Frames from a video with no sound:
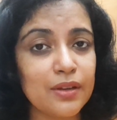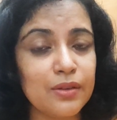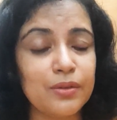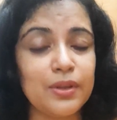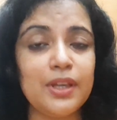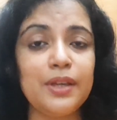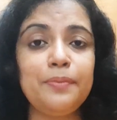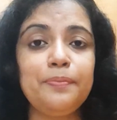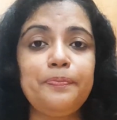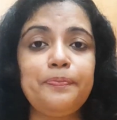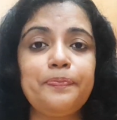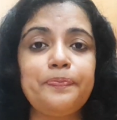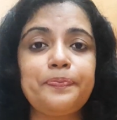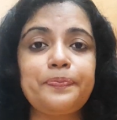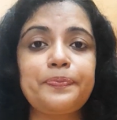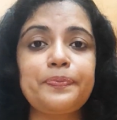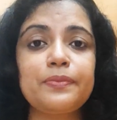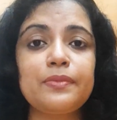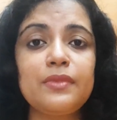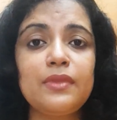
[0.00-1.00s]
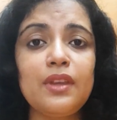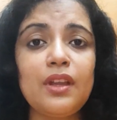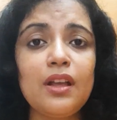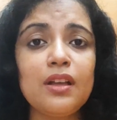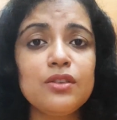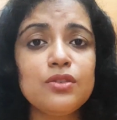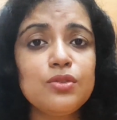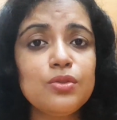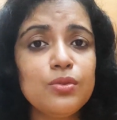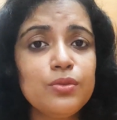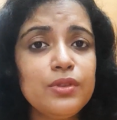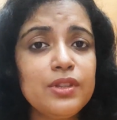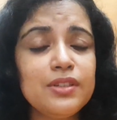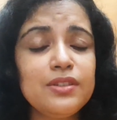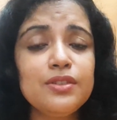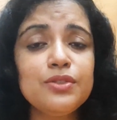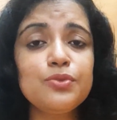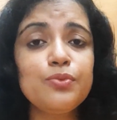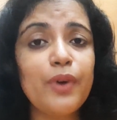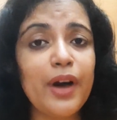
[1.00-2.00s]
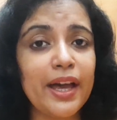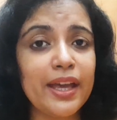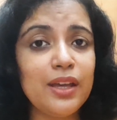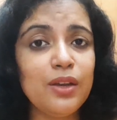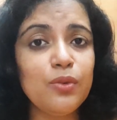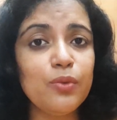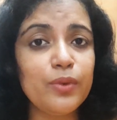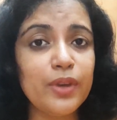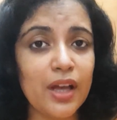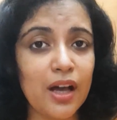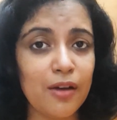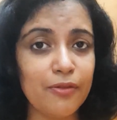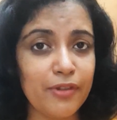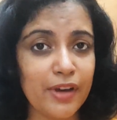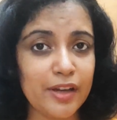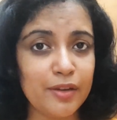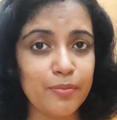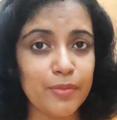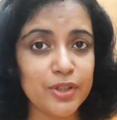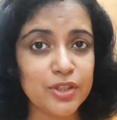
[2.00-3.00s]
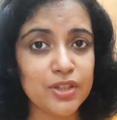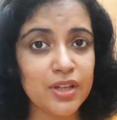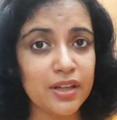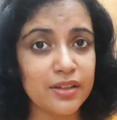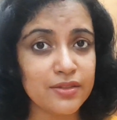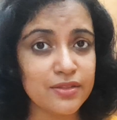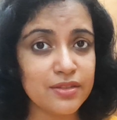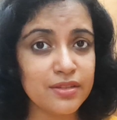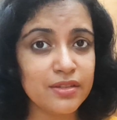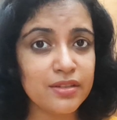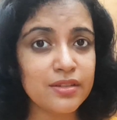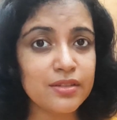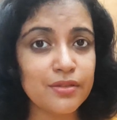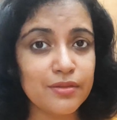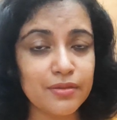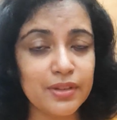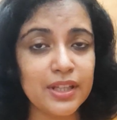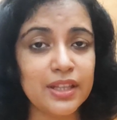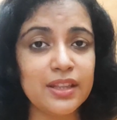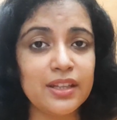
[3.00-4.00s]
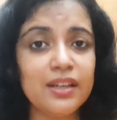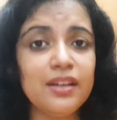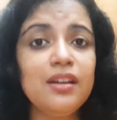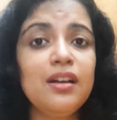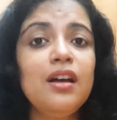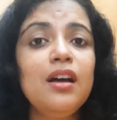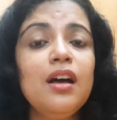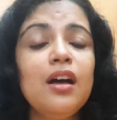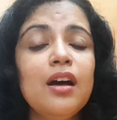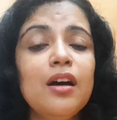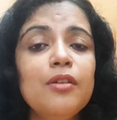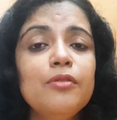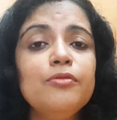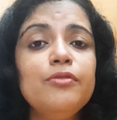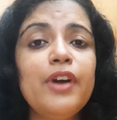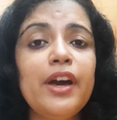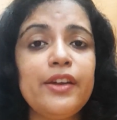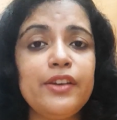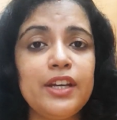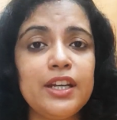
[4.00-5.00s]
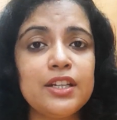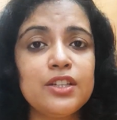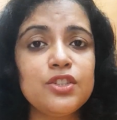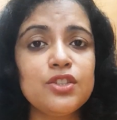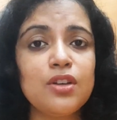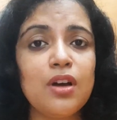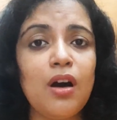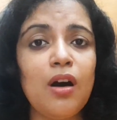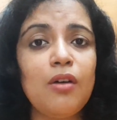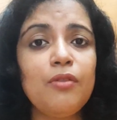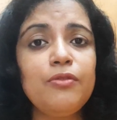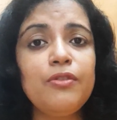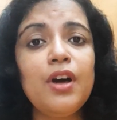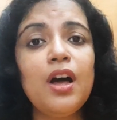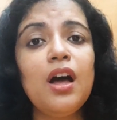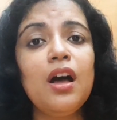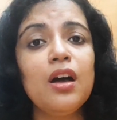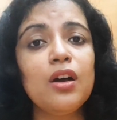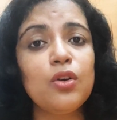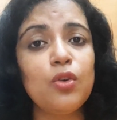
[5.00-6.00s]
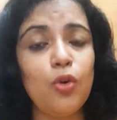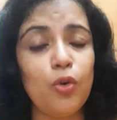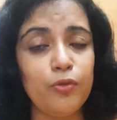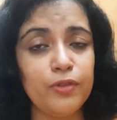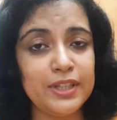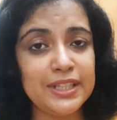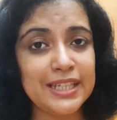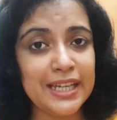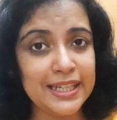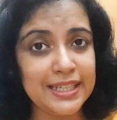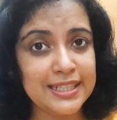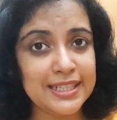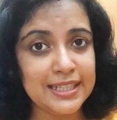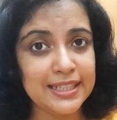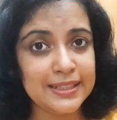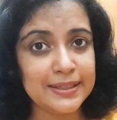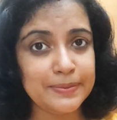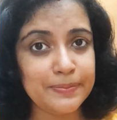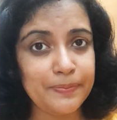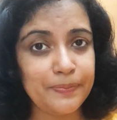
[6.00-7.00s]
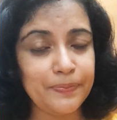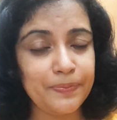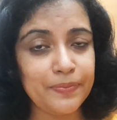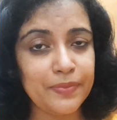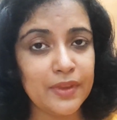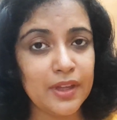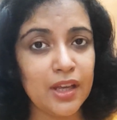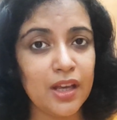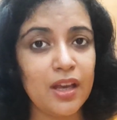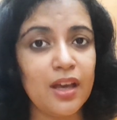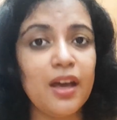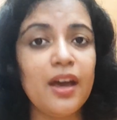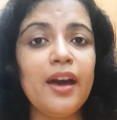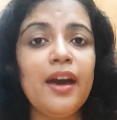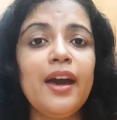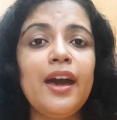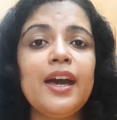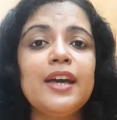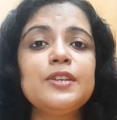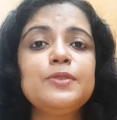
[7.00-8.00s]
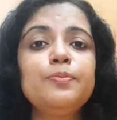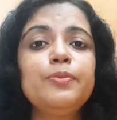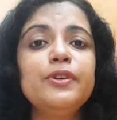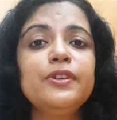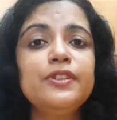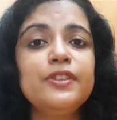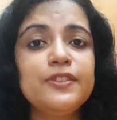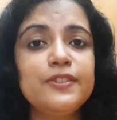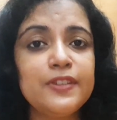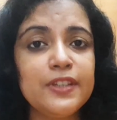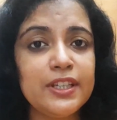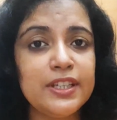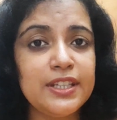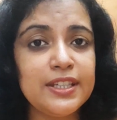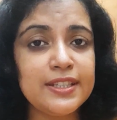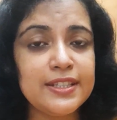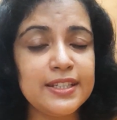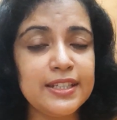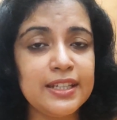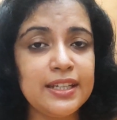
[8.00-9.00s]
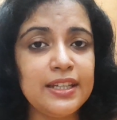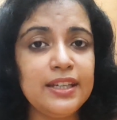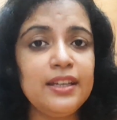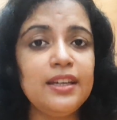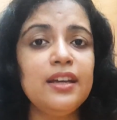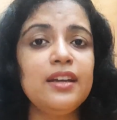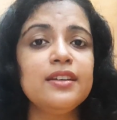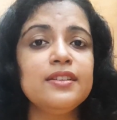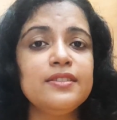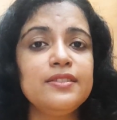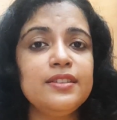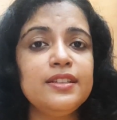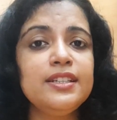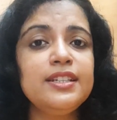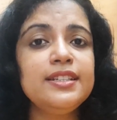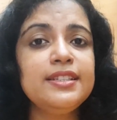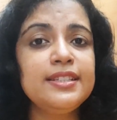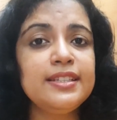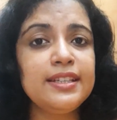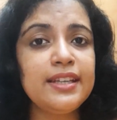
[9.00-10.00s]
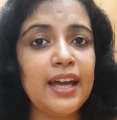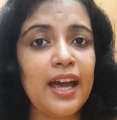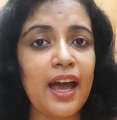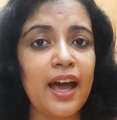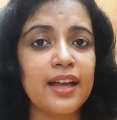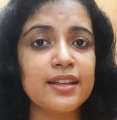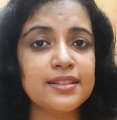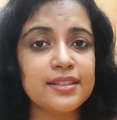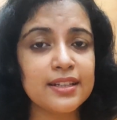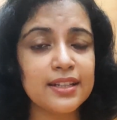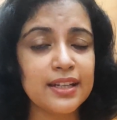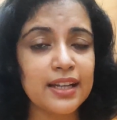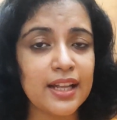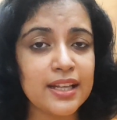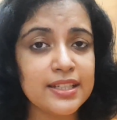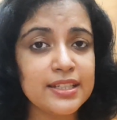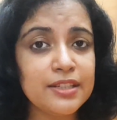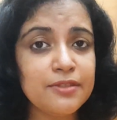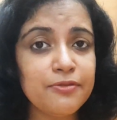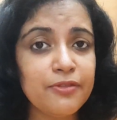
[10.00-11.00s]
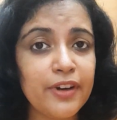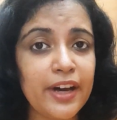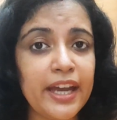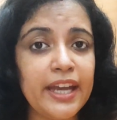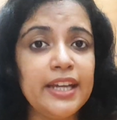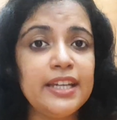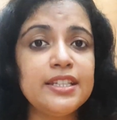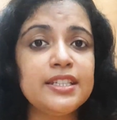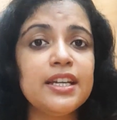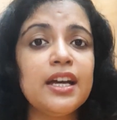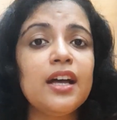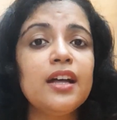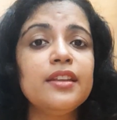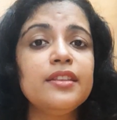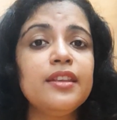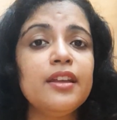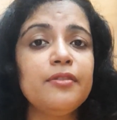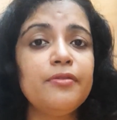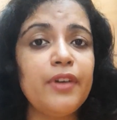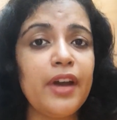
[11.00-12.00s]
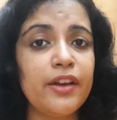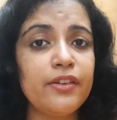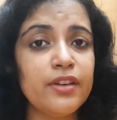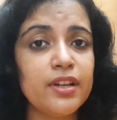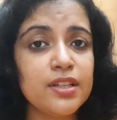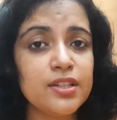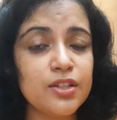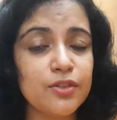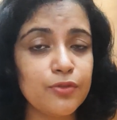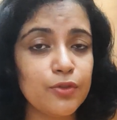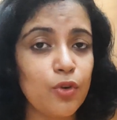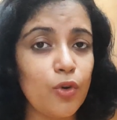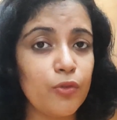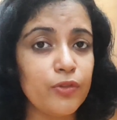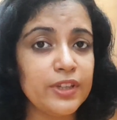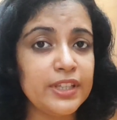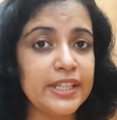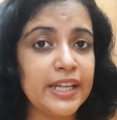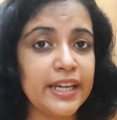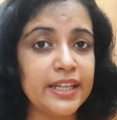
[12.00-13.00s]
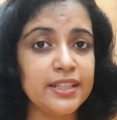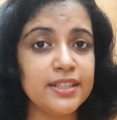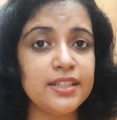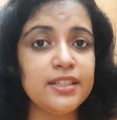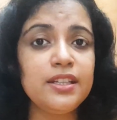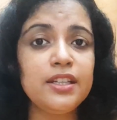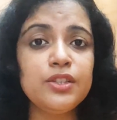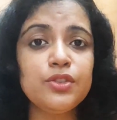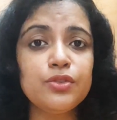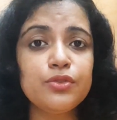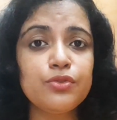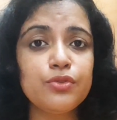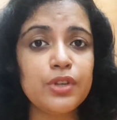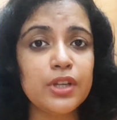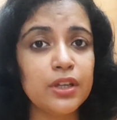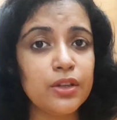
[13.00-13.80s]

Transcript: Okay, so this is why we are very much concerned with the variants of COVID-19. As per the CDC has classified the variants of COVID-19 into three